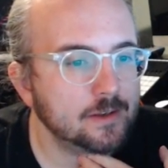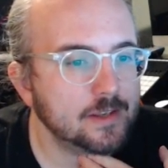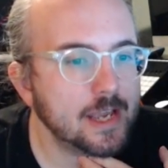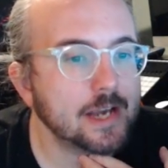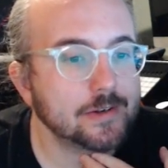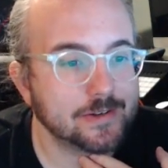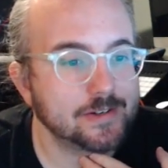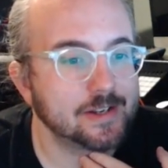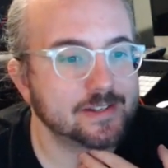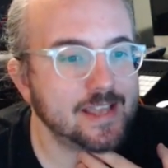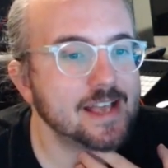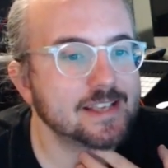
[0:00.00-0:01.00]
Yeah, Crash
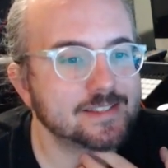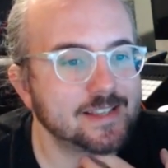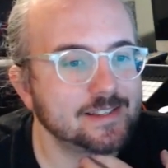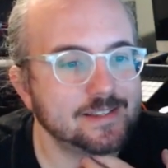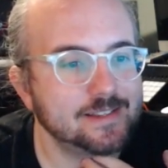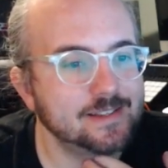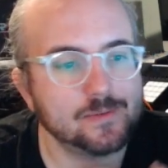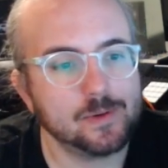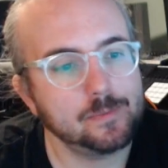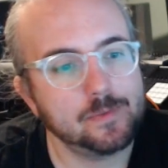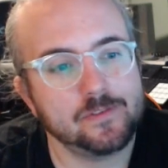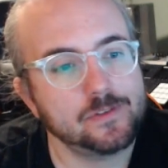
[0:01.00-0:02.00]
said gas. That
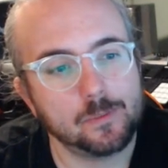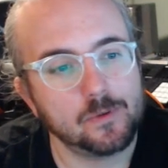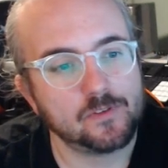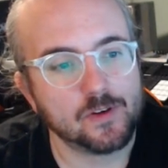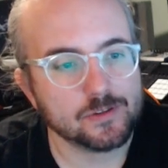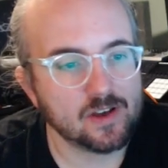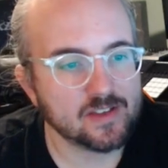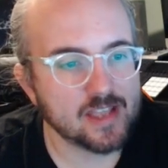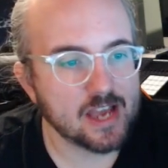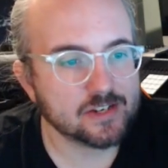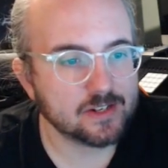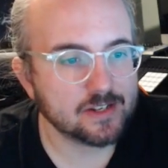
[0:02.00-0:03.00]
will be super fun to have
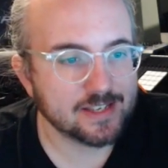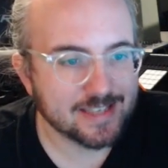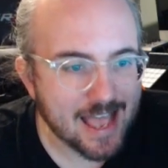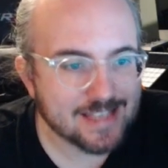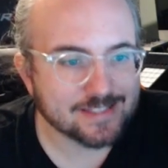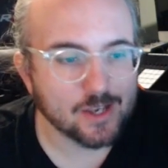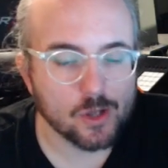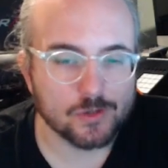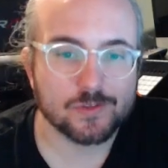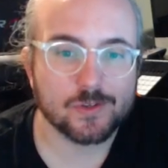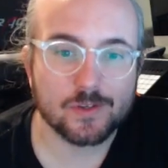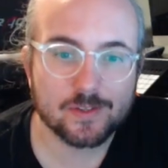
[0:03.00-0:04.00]
gas
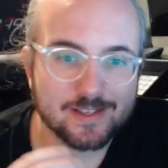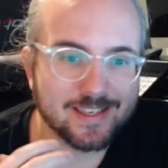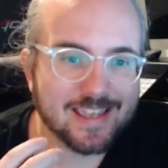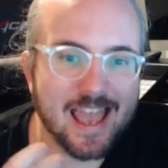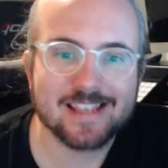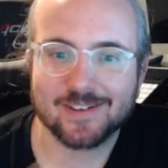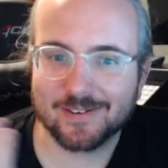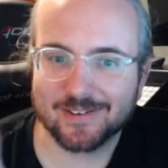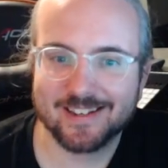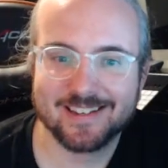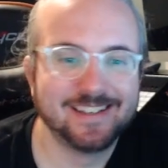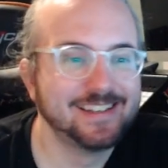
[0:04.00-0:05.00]
on. So gas
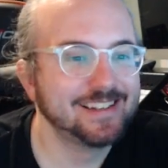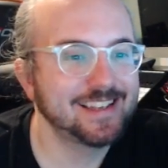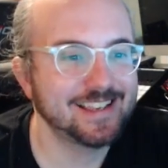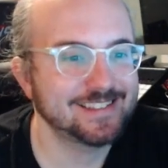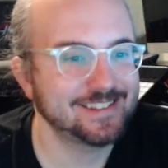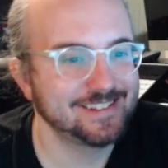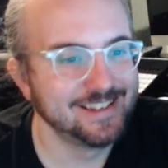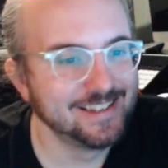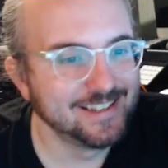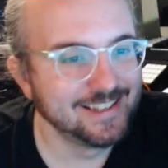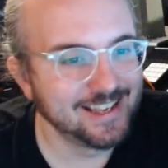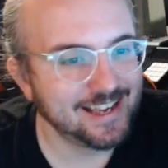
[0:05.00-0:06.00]
on. Gas
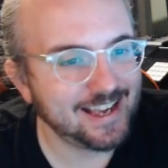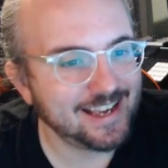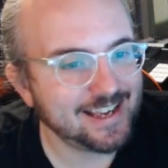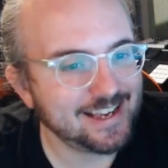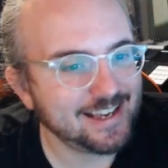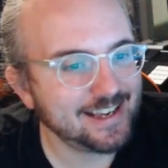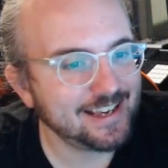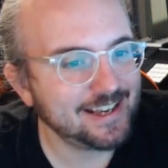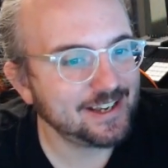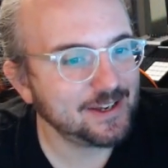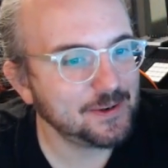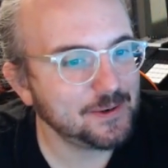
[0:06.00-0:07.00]

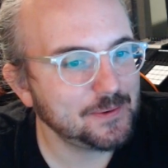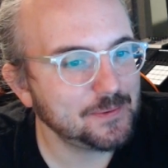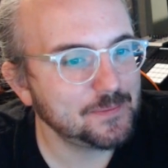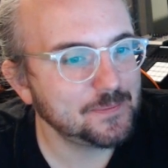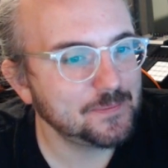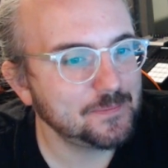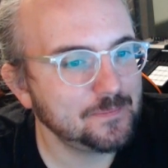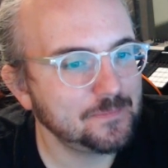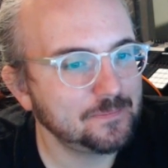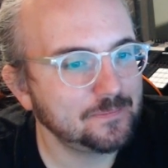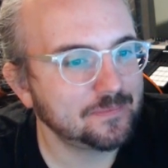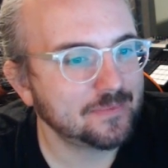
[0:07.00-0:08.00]
on.
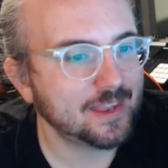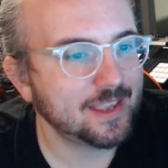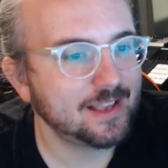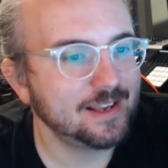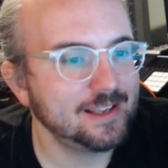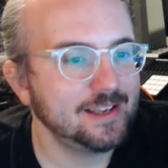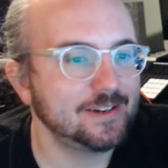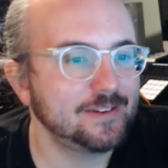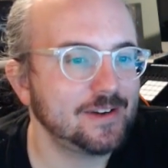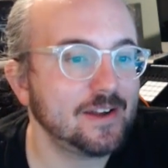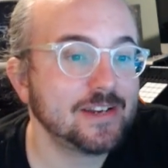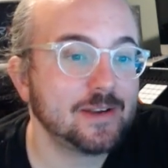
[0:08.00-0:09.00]

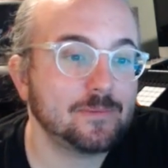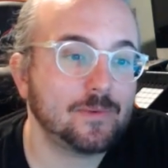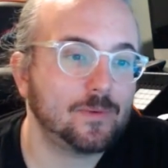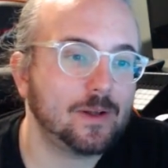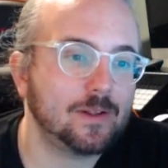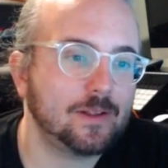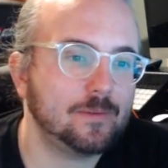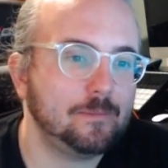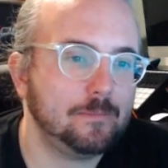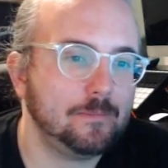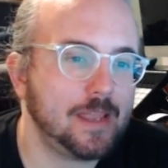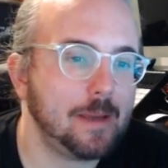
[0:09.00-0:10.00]
RevJ, well,
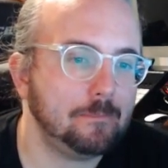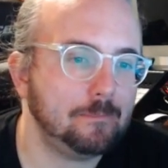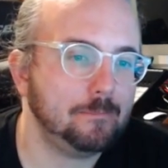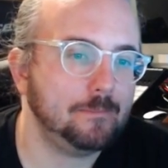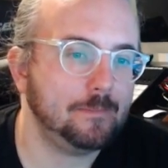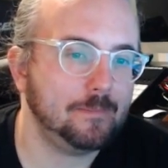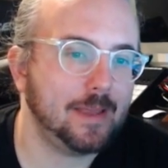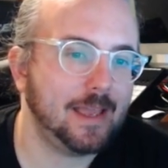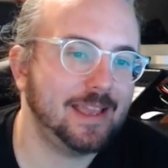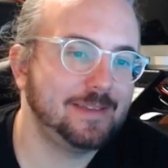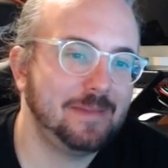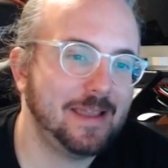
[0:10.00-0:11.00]
yeah,
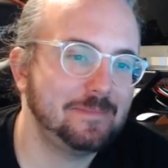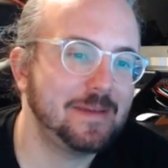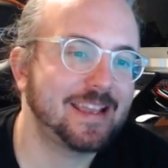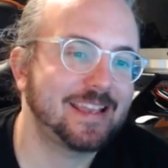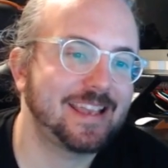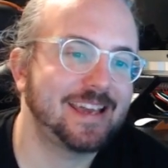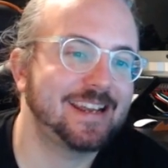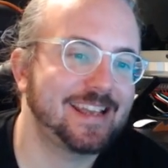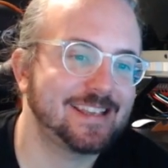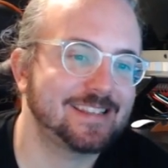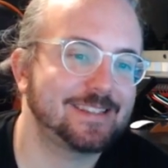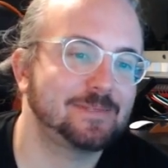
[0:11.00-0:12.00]
maybe I can get a
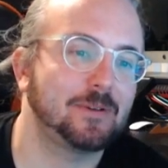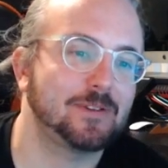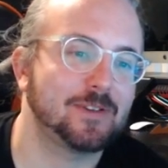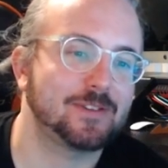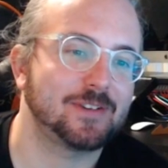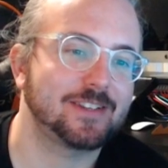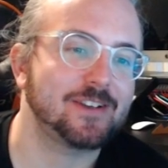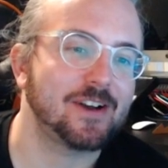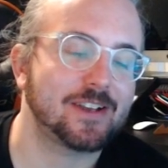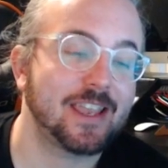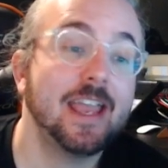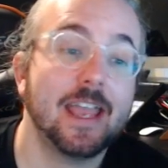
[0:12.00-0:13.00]
guest spot on Sonic
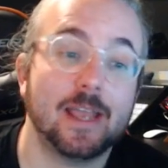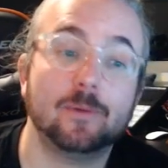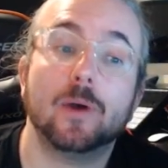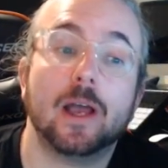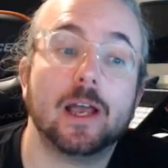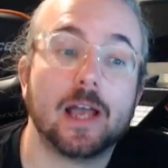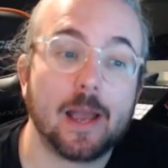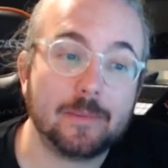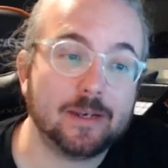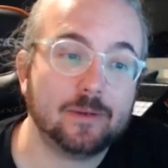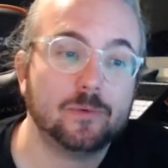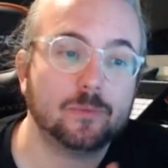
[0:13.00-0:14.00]
Talk. It
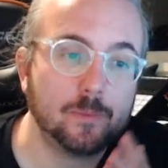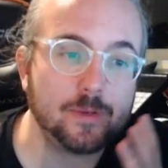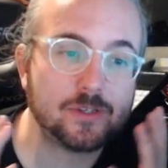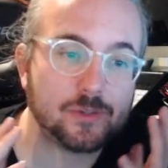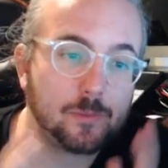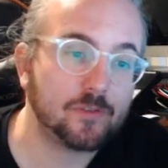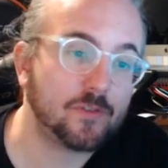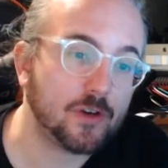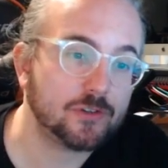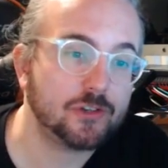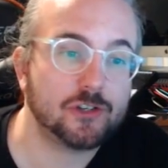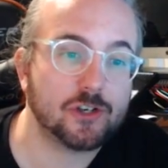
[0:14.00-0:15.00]
would be super
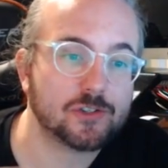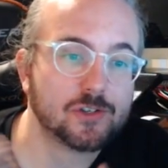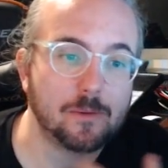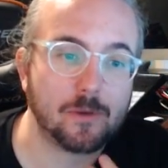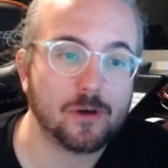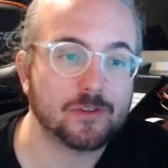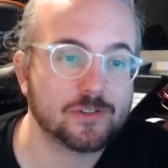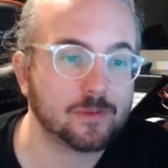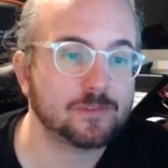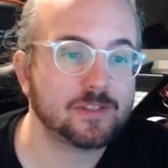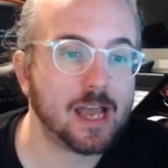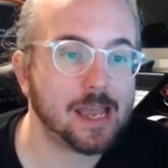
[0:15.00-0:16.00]
fun to just come on
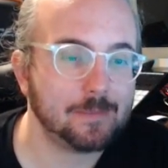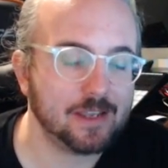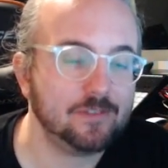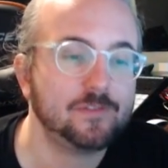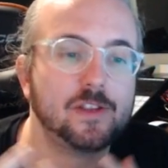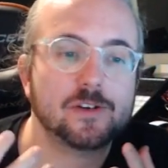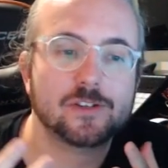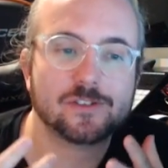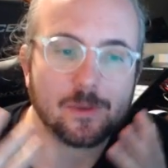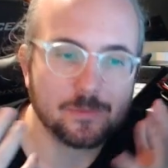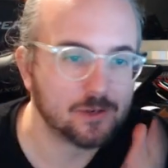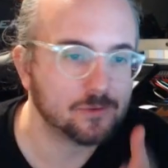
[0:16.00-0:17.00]
sometime if there's
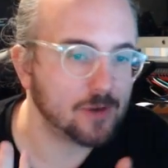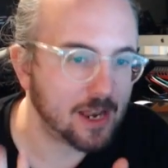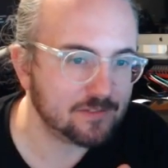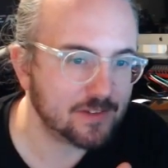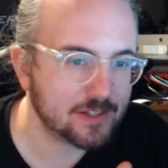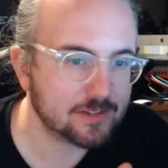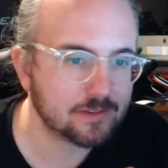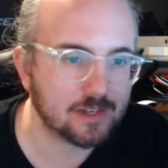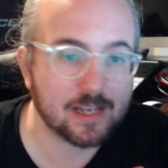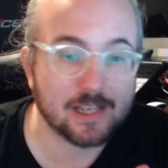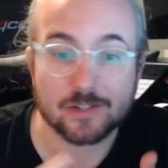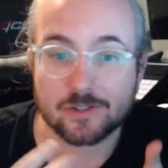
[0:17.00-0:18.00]
something relevant
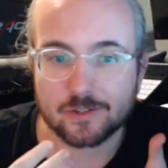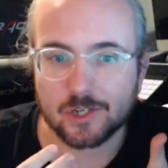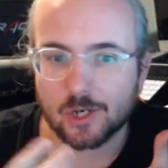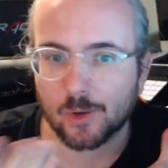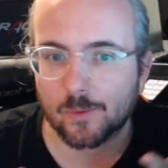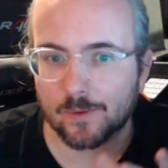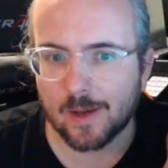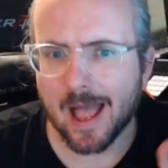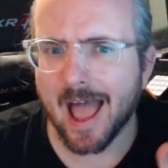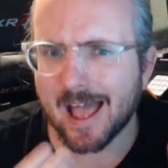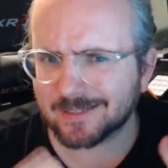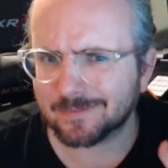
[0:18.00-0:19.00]
that I can,
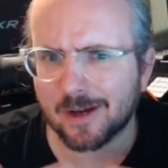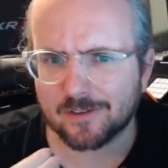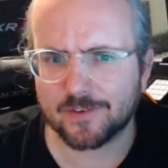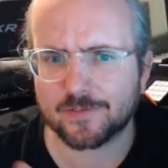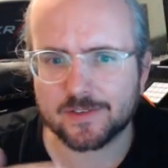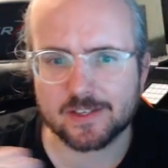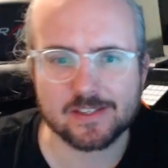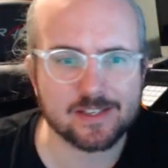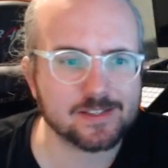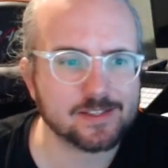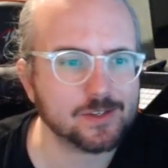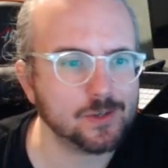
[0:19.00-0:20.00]
add my 50
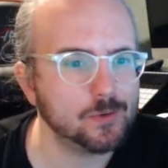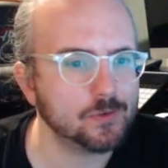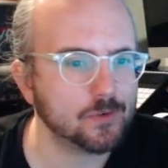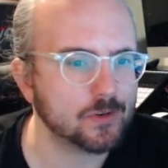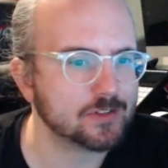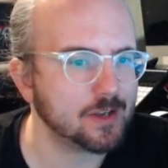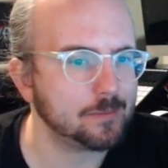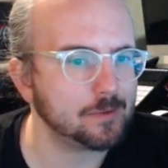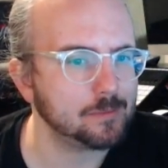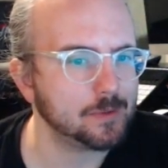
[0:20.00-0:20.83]
cents to, for example.